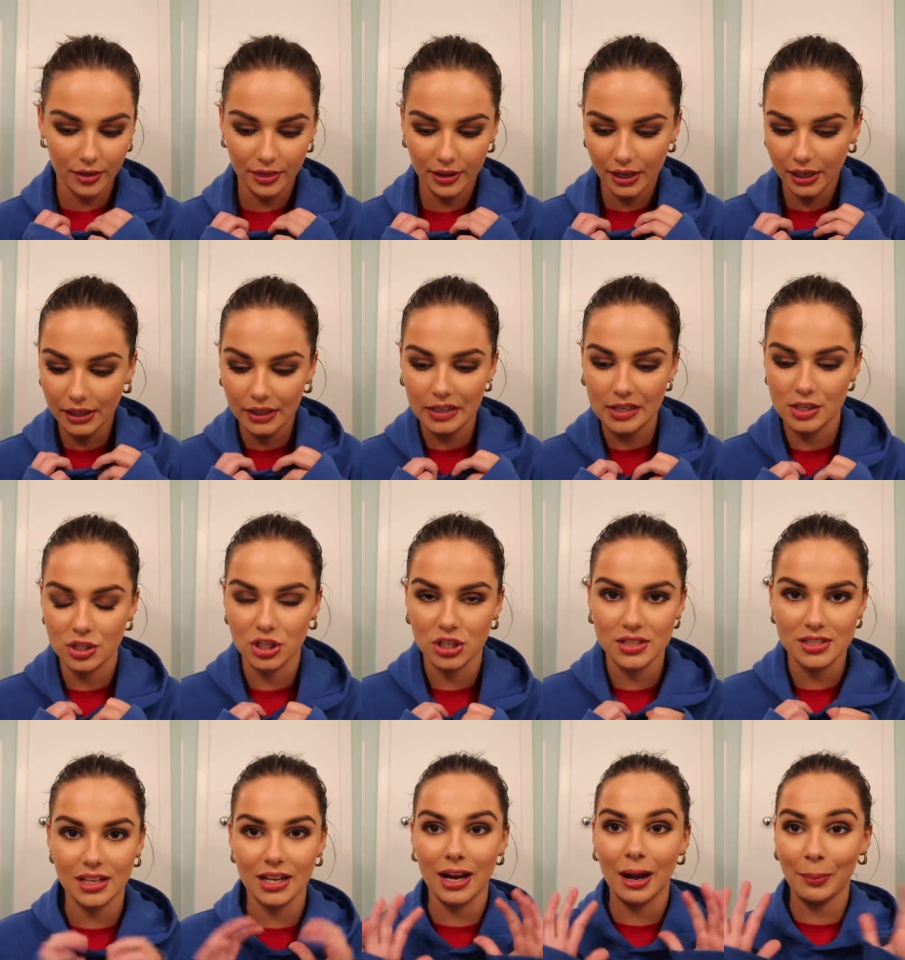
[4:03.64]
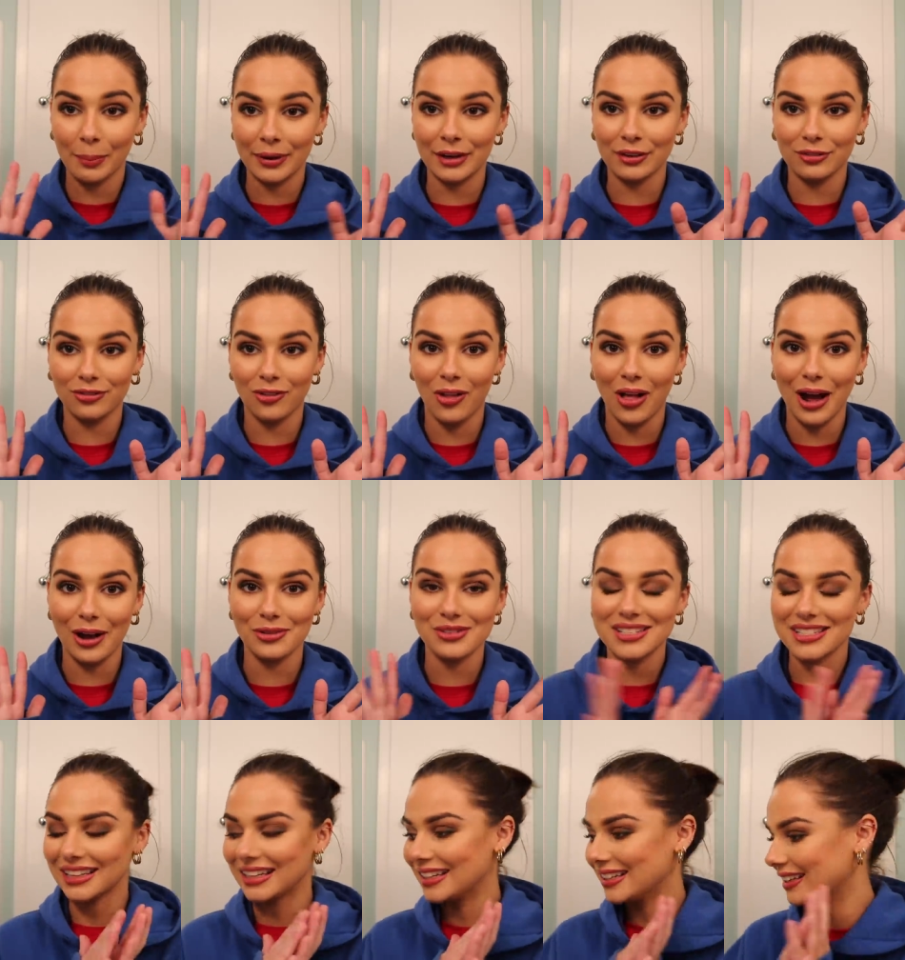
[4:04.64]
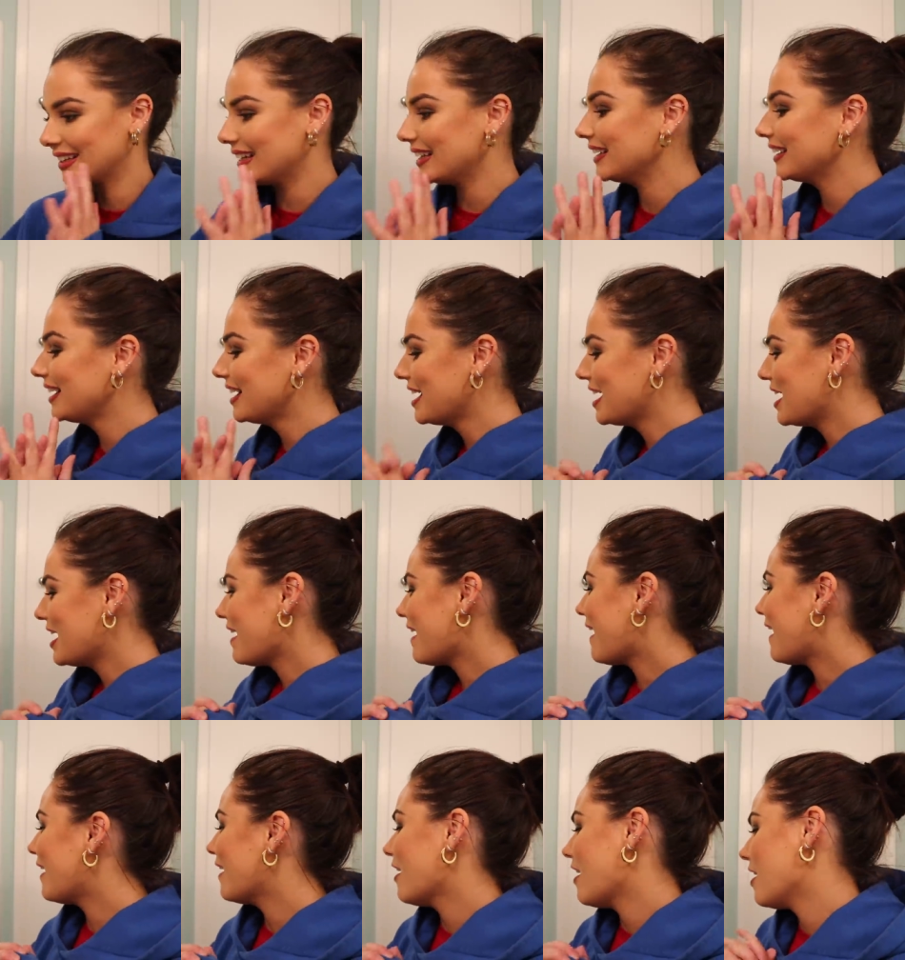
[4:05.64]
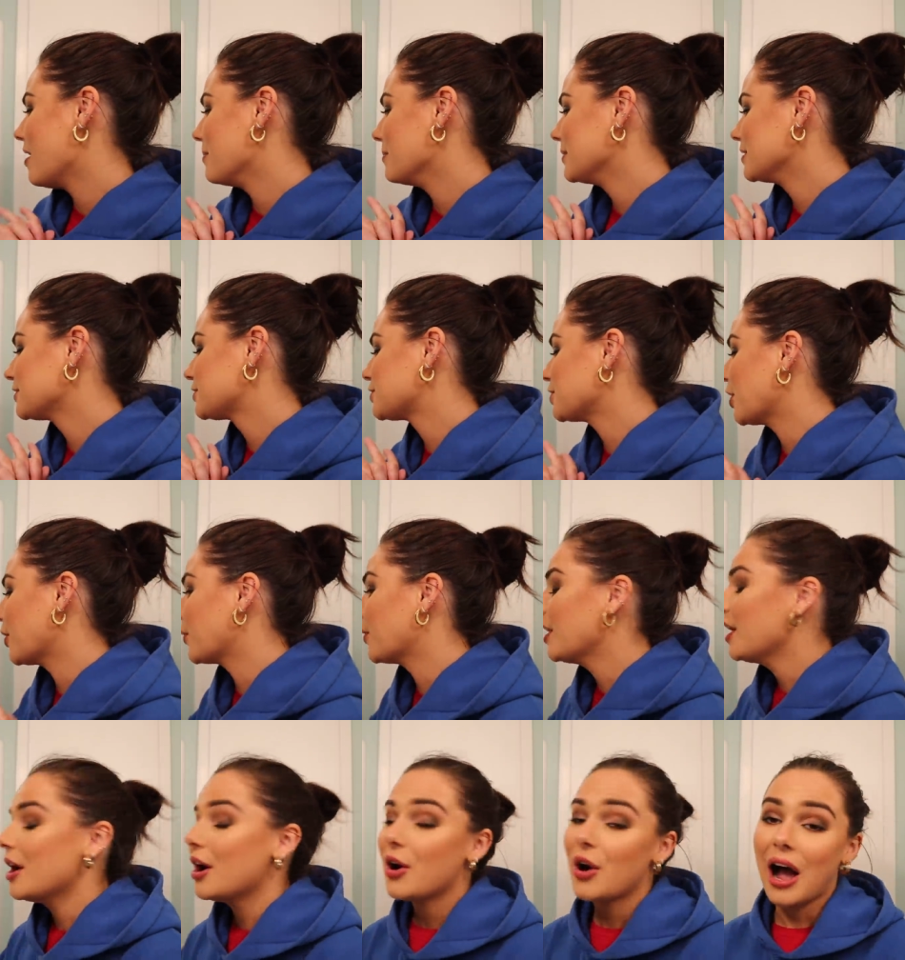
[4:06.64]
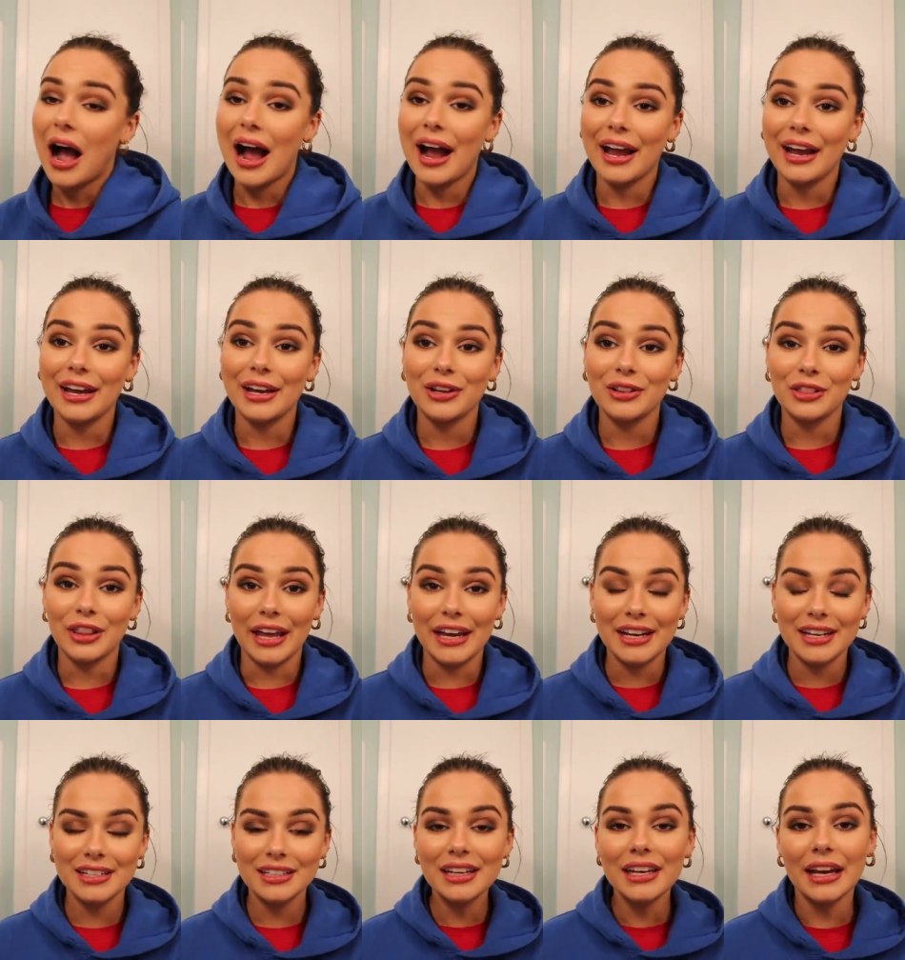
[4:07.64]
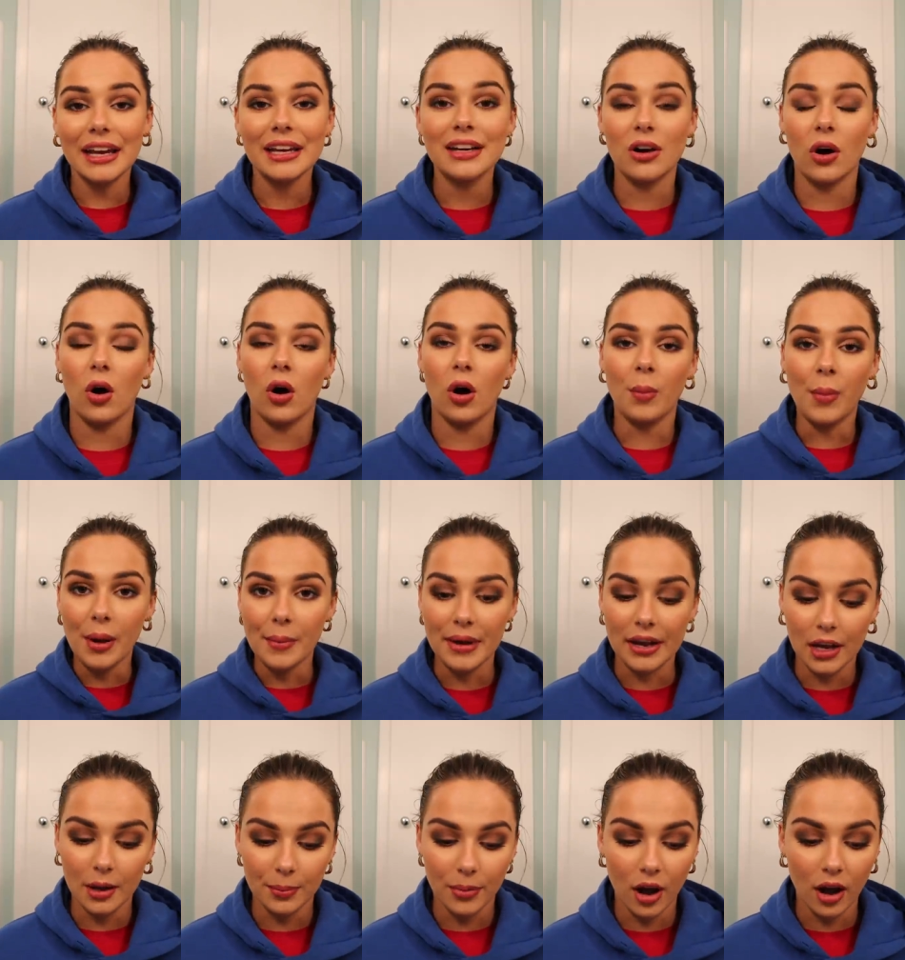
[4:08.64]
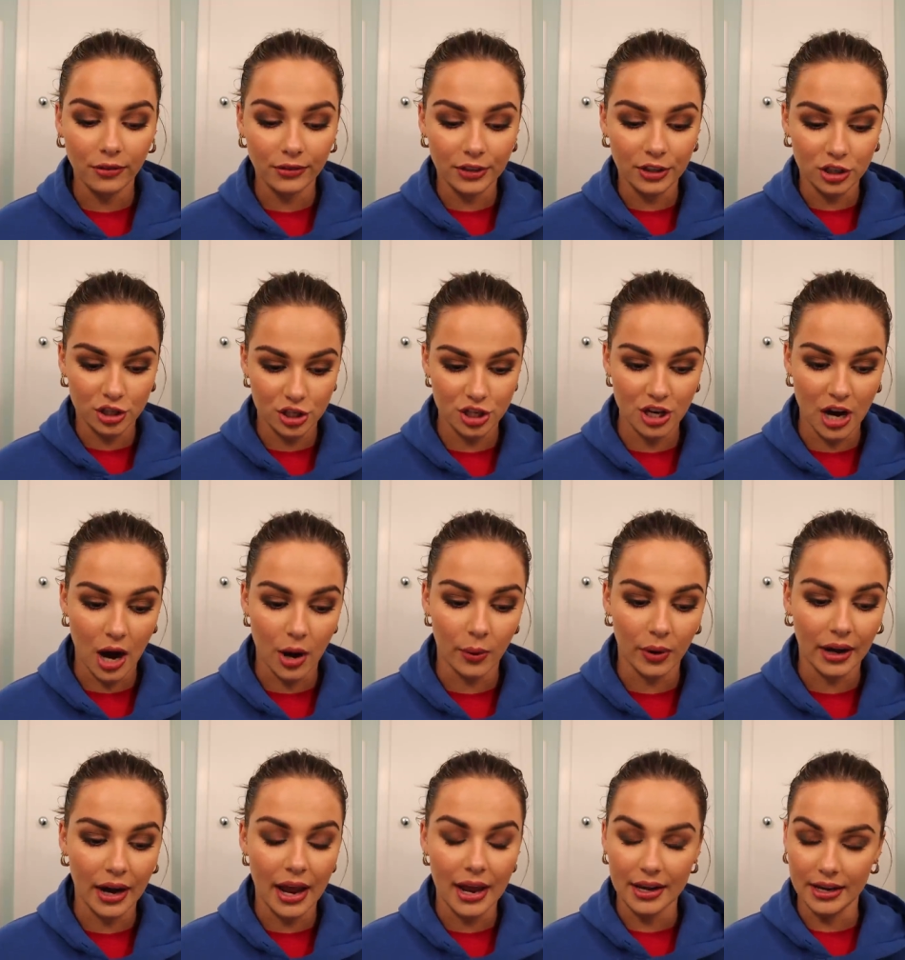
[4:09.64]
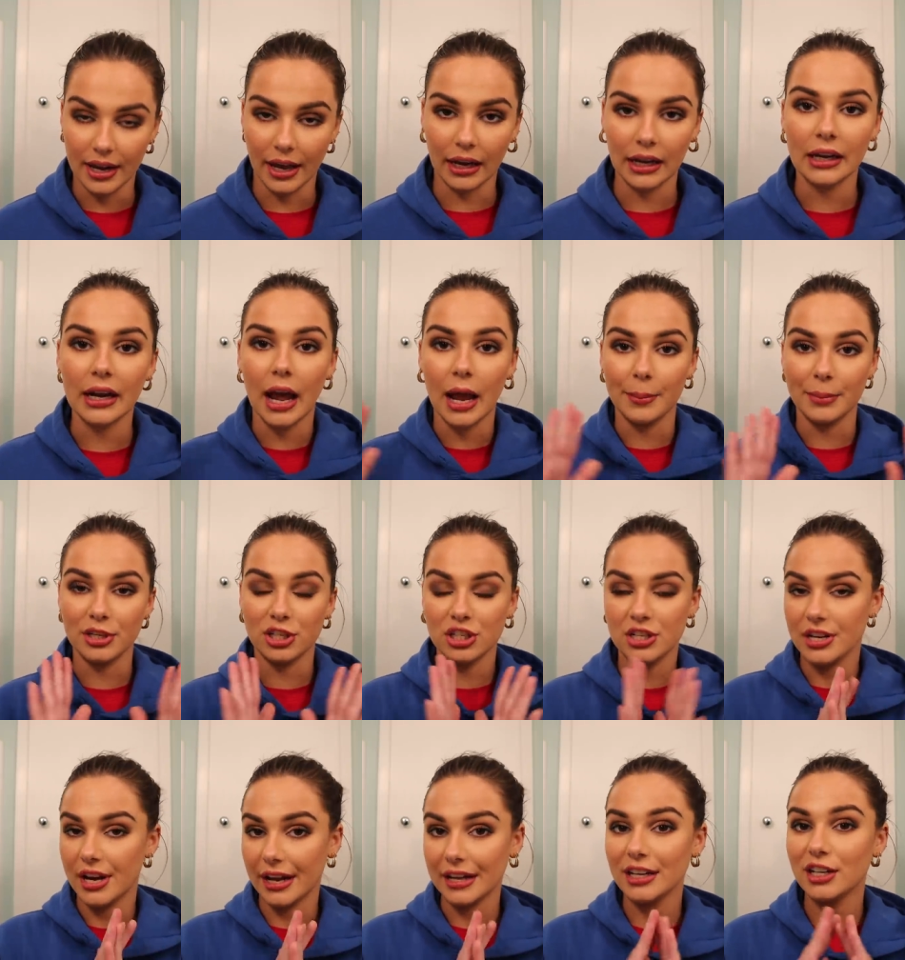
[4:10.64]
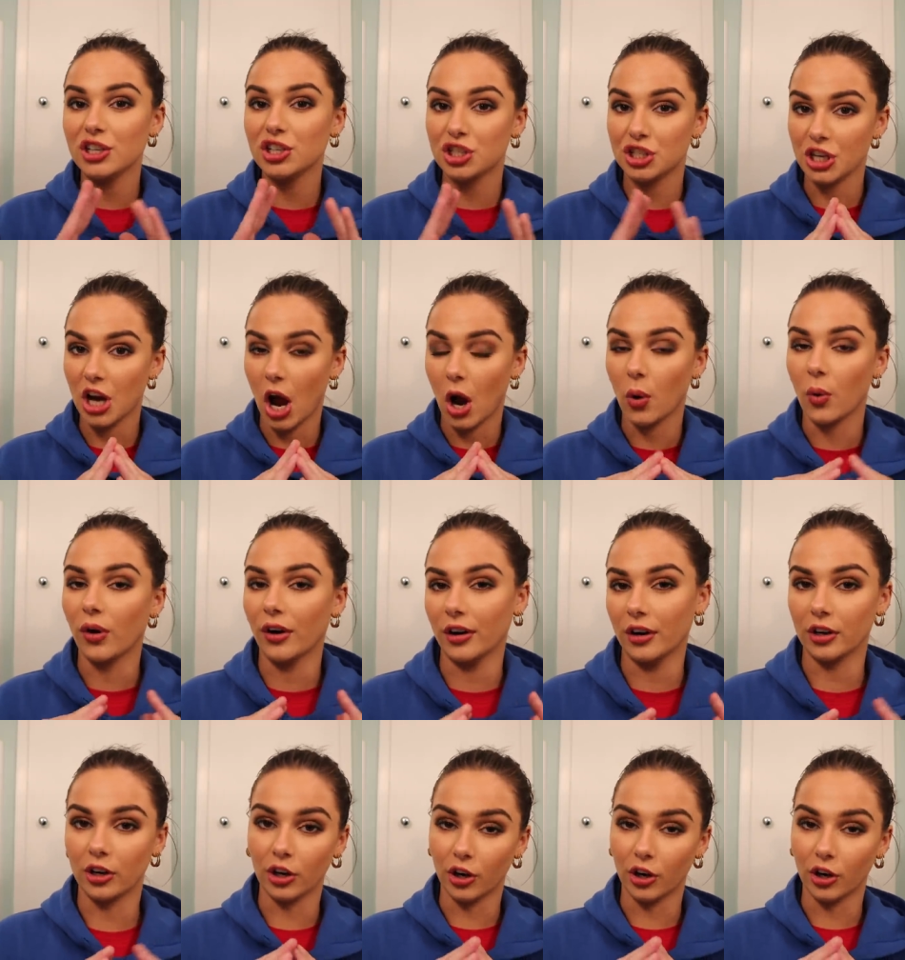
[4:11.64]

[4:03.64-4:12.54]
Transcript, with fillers: are in there. It's just like been a full house lately. So I like to get all my makeup off and shower at night. I'm a night shower